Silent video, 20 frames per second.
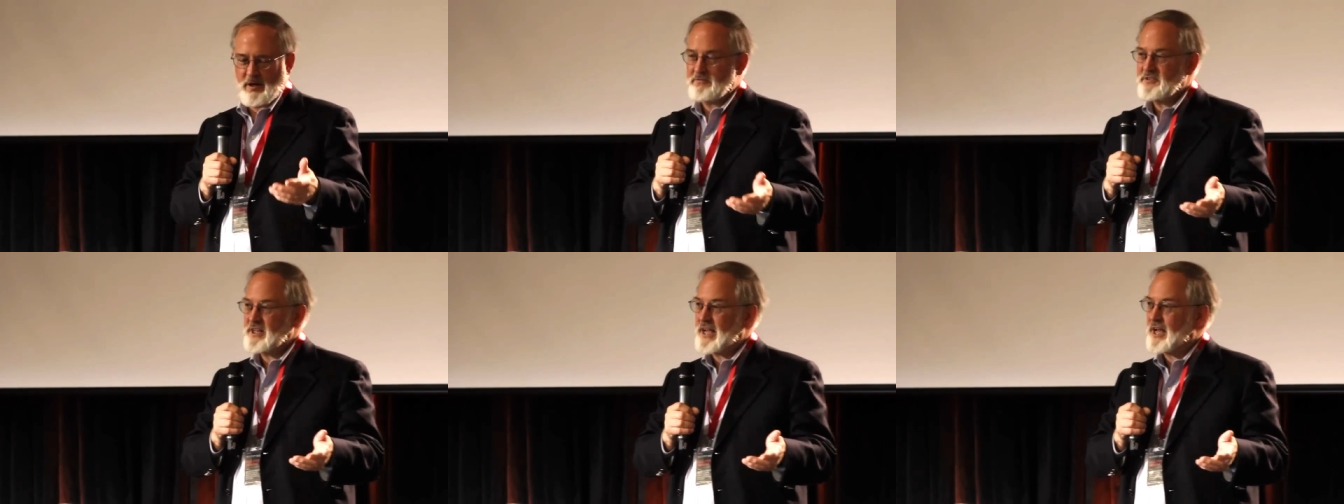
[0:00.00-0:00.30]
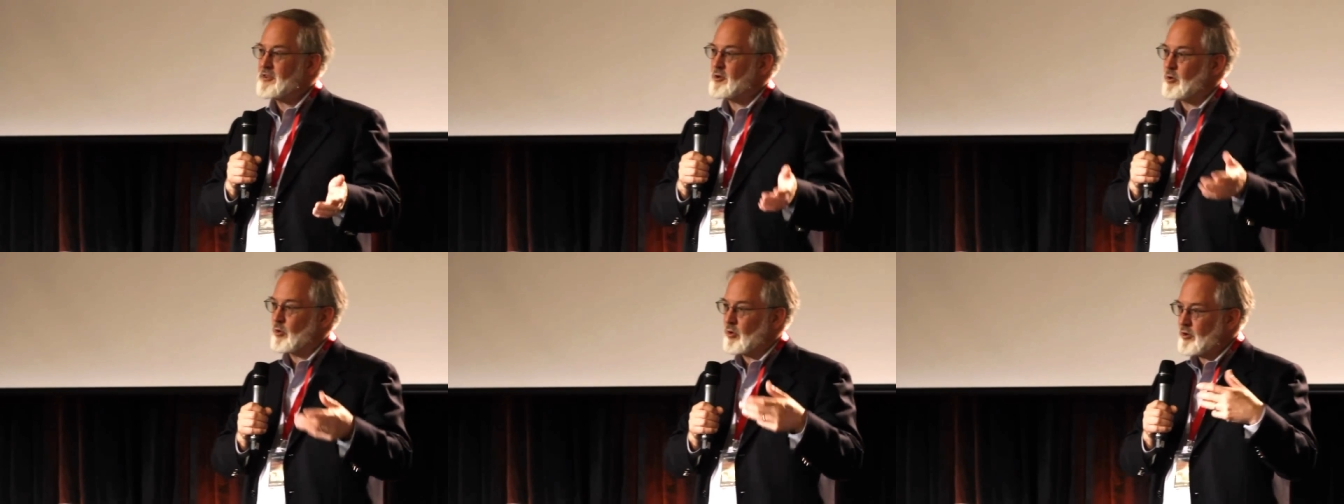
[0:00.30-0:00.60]
of
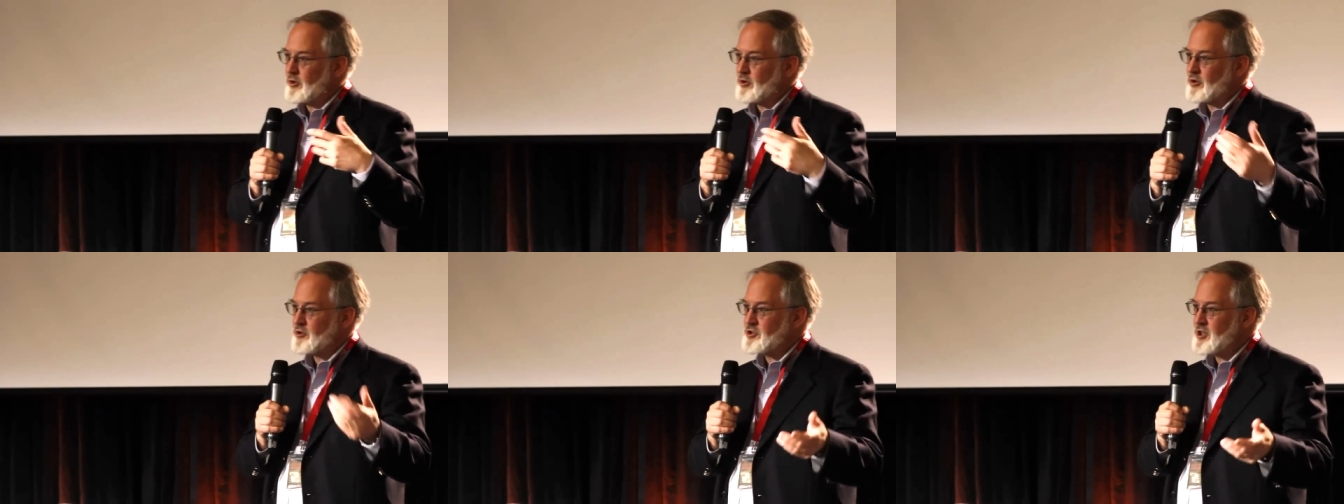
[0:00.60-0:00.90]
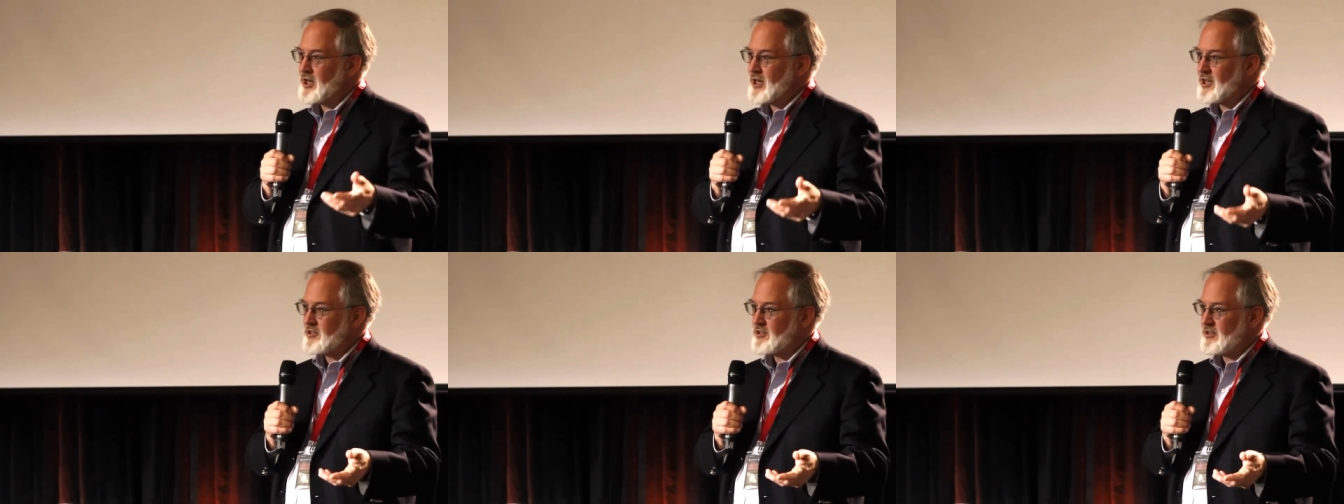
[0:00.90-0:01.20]
death or your
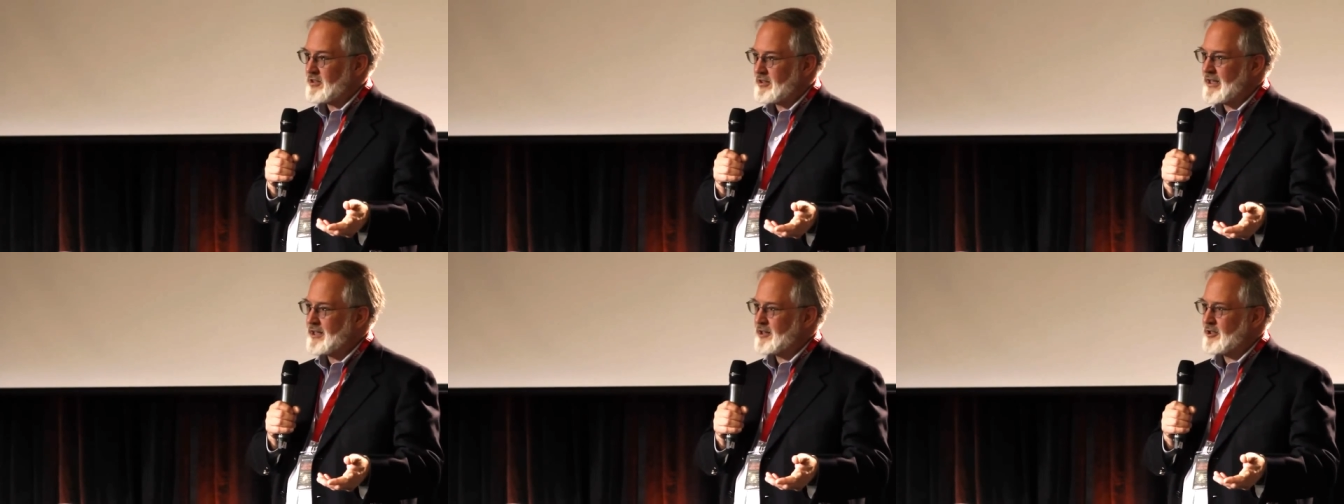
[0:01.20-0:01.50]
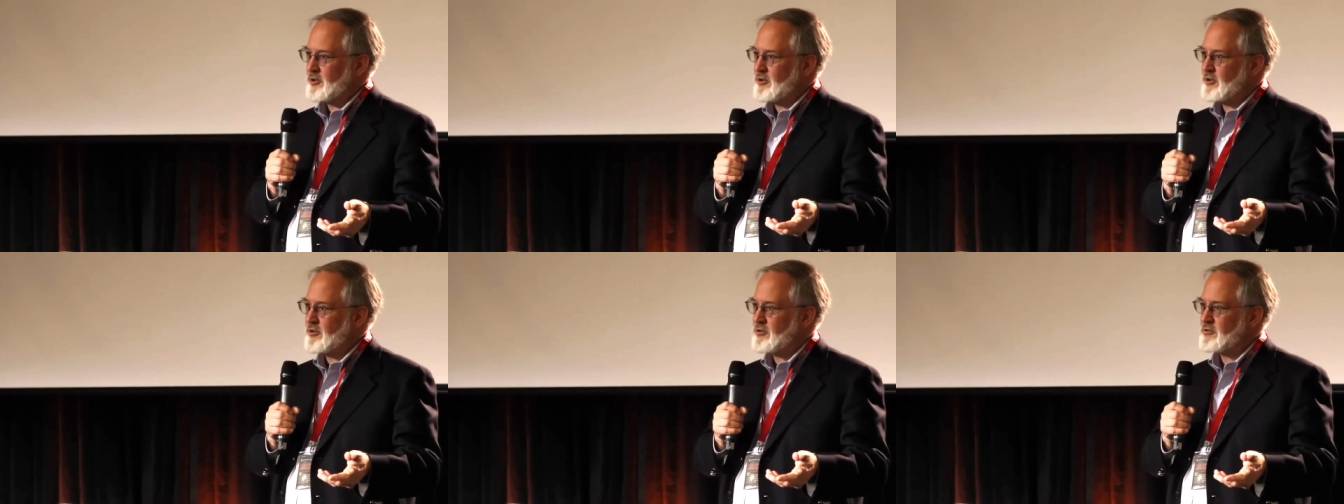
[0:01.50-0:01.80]
child's
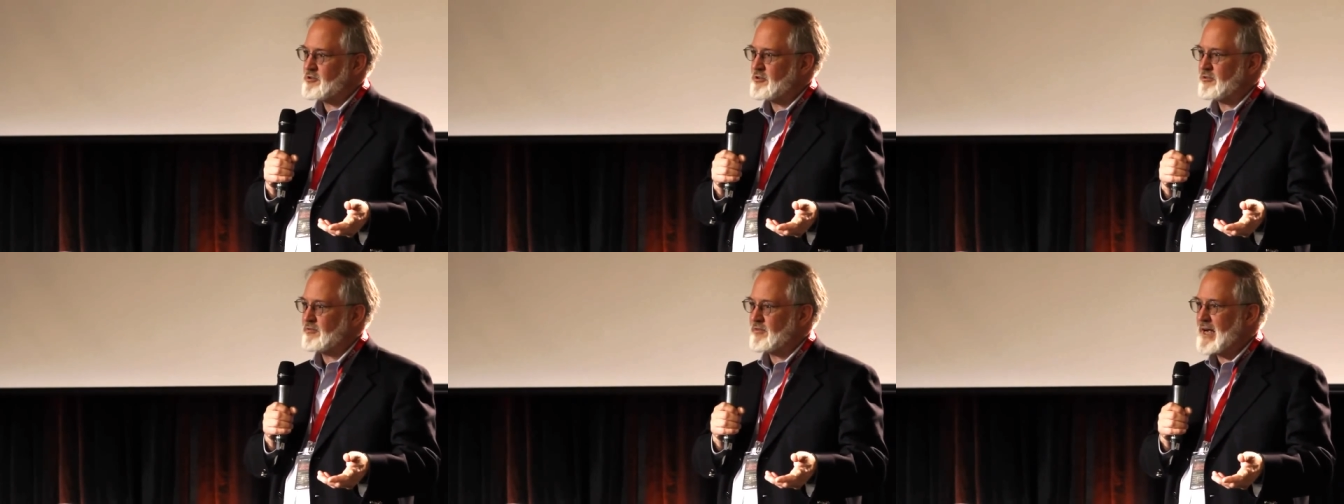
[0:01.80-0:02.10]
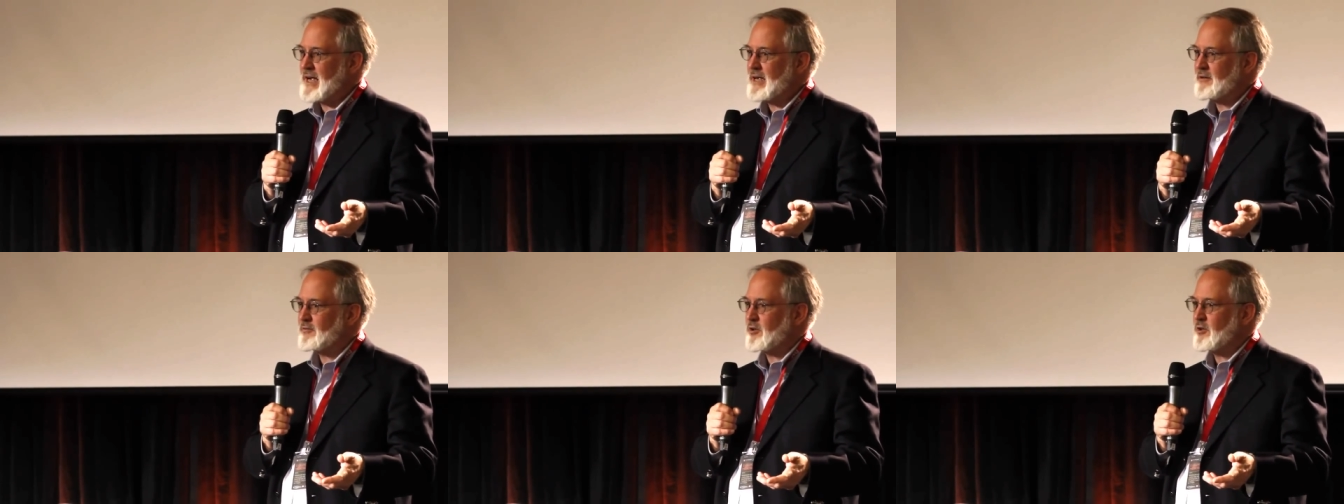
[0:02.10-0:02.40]
likelihood of
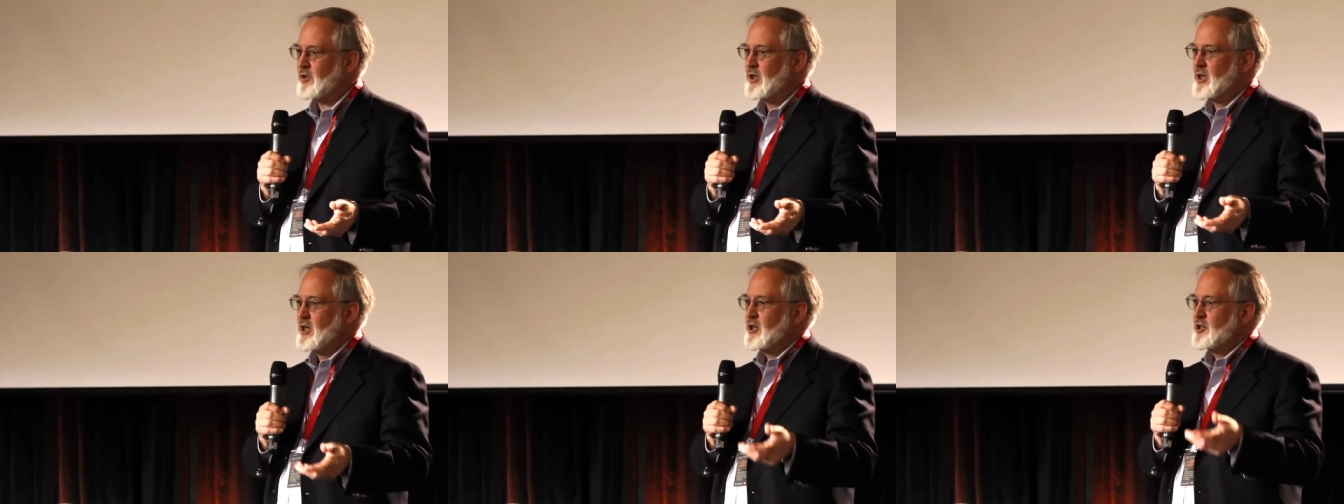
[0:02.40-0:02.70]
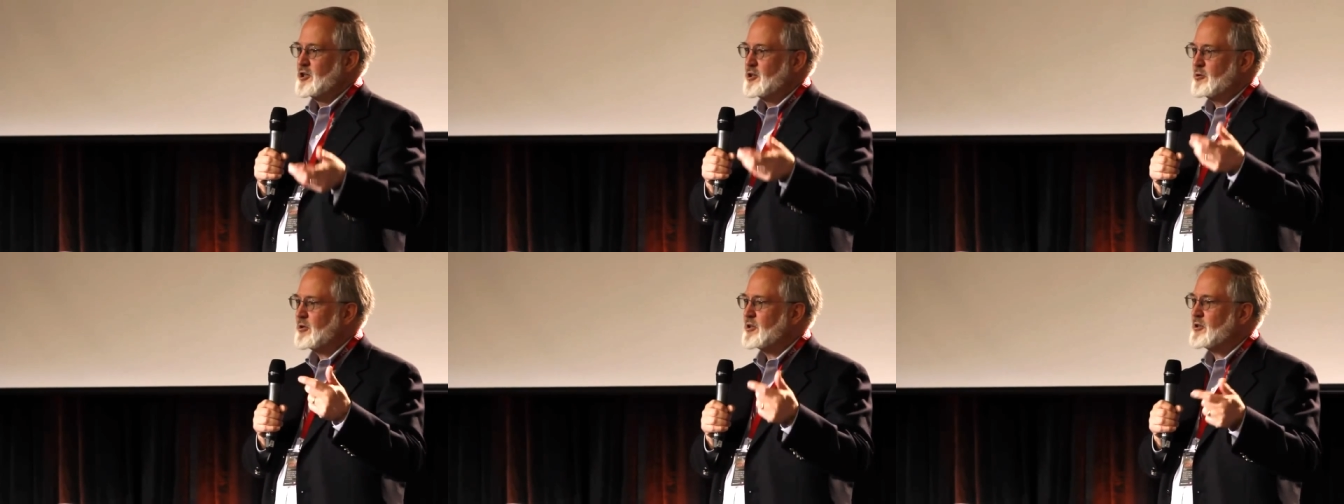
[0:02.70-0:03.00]
survival,
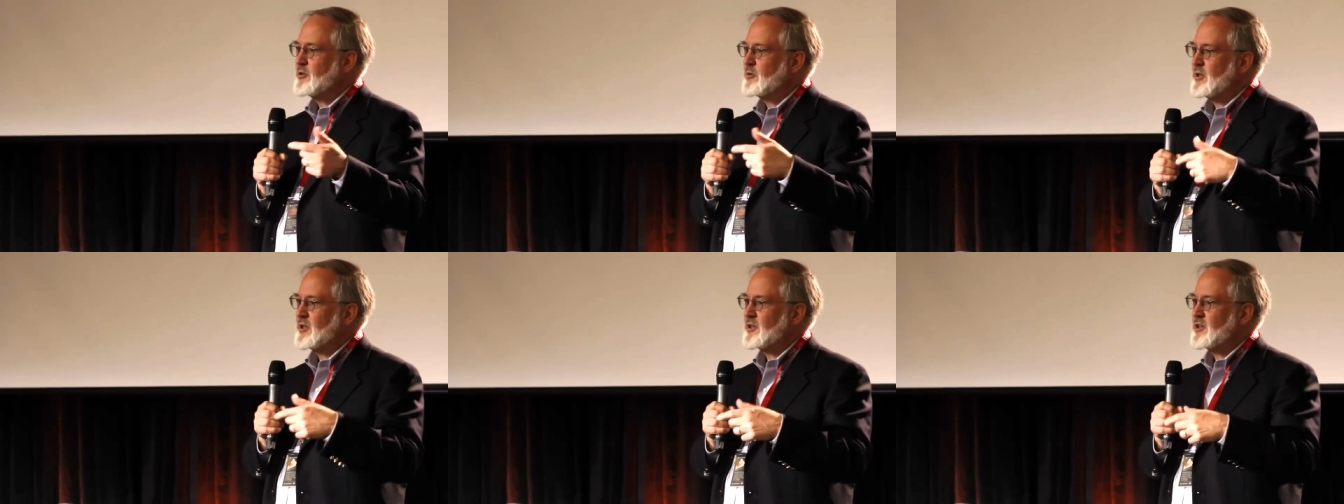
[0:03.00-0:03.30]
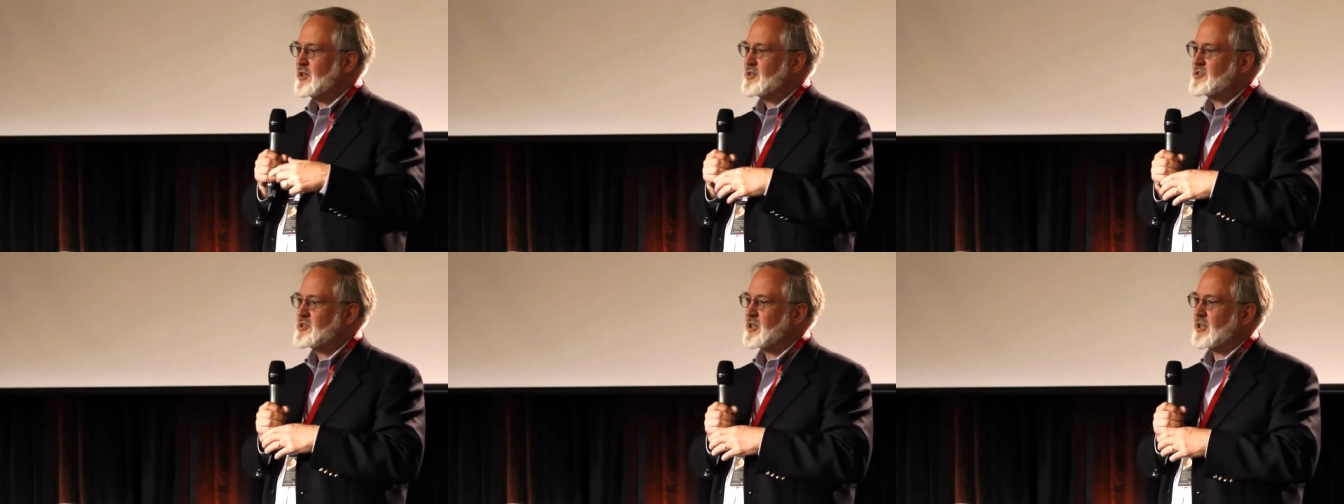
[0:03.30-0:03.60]
you are
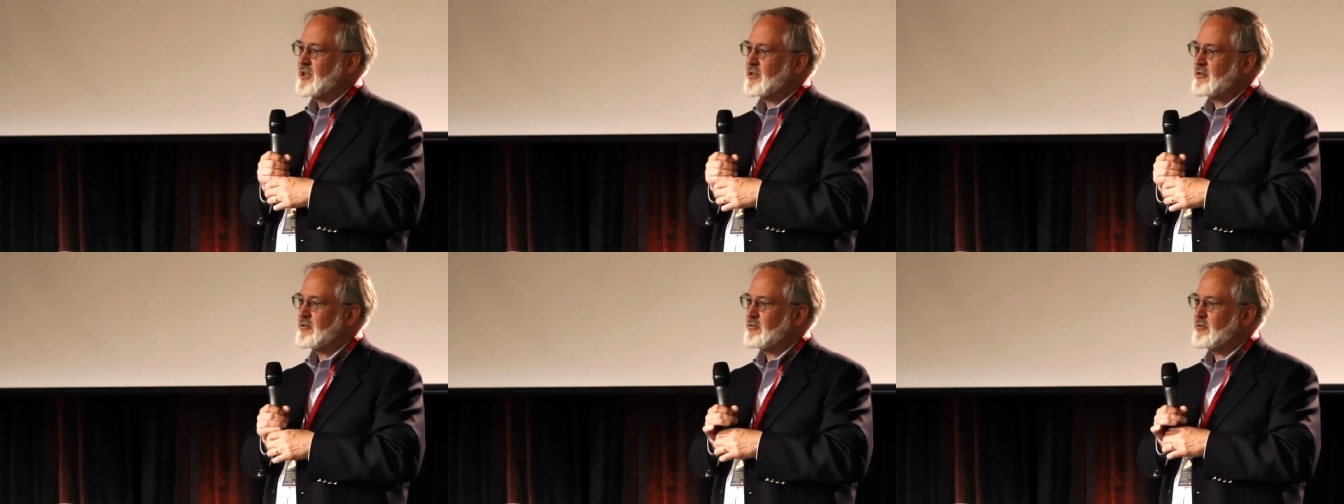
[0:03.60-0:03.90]
doing things that